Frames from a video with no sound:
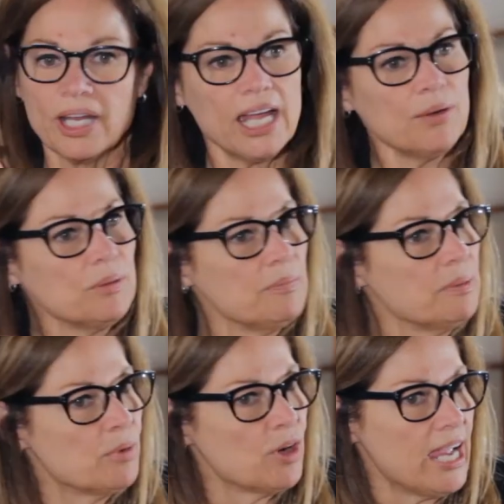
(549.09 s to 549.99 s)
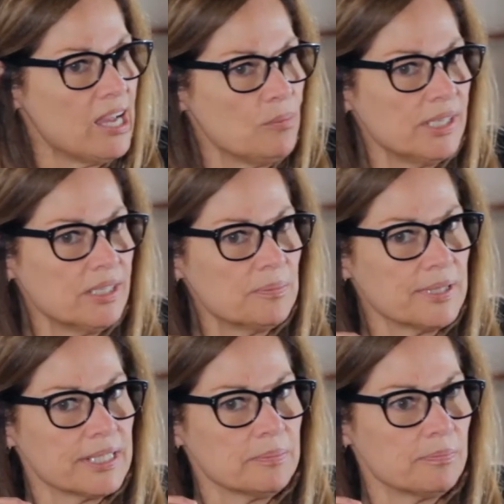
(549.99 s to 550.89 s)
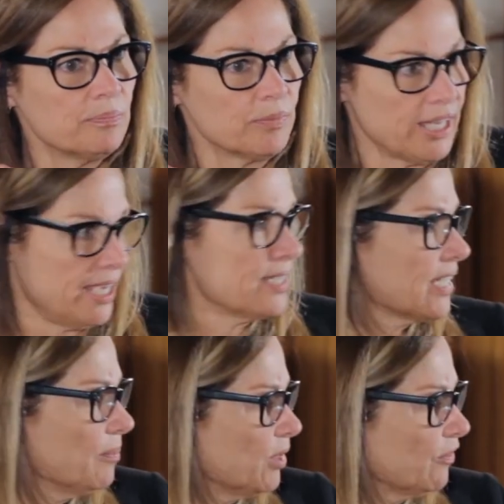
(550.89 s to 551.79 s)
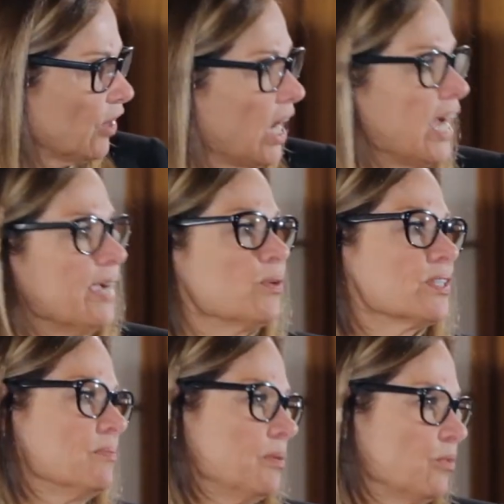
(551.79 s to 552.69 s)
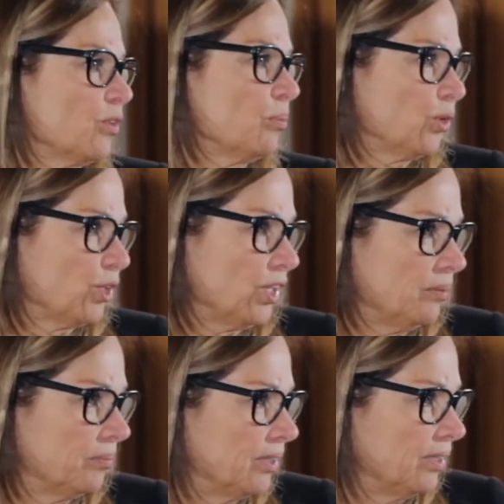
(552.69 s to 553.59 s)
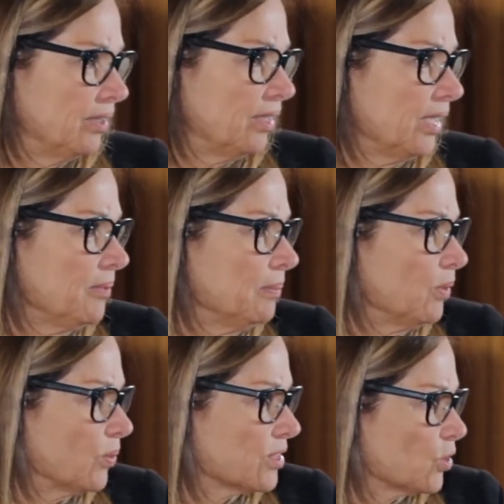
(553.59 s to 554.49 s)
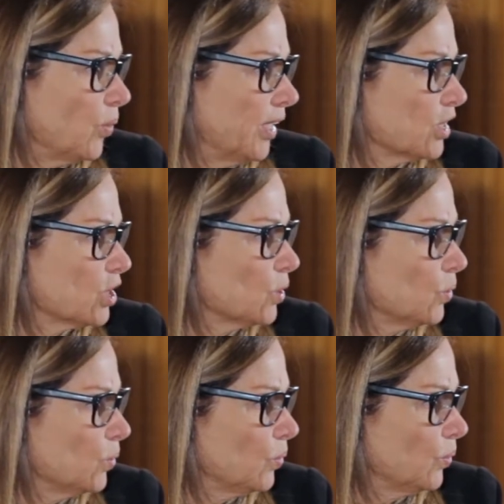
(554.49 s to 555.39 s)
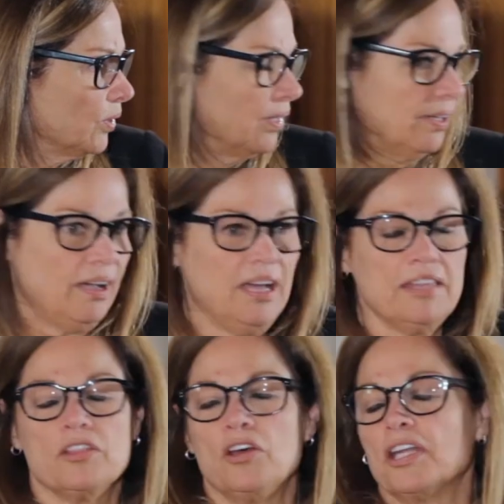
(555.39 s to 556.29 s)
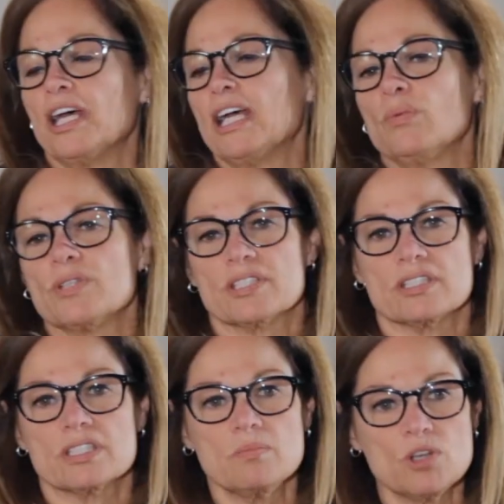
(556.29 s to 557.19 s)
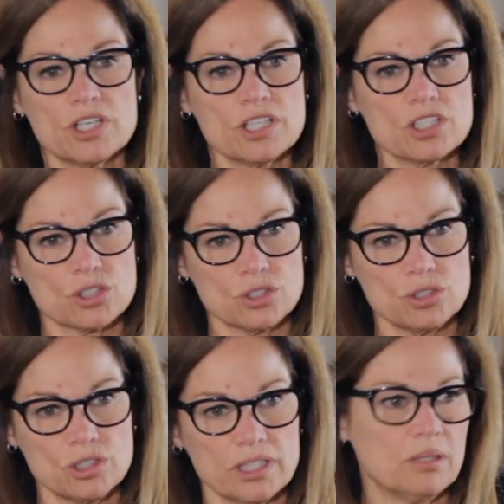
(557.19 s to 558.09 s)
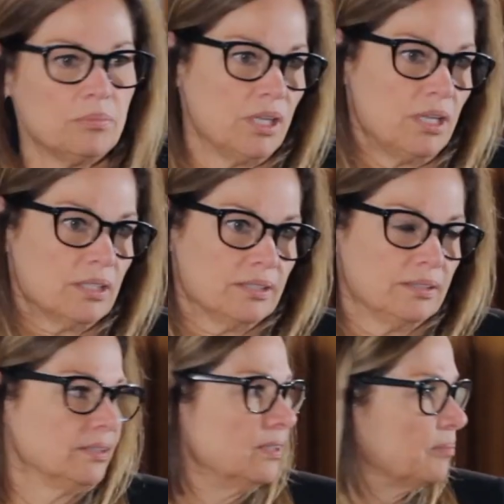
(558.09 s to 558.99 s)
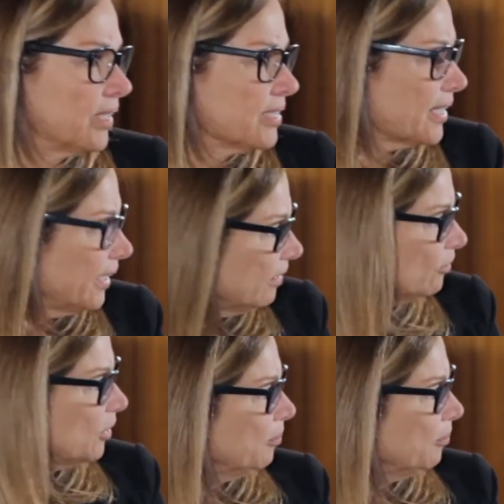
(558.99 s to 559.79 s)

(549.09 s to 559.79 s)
I remember how many people, I was a member of the book club. I maybe was 22. Yeah. I thought I was the smartest girl in the block. Yeah. Because every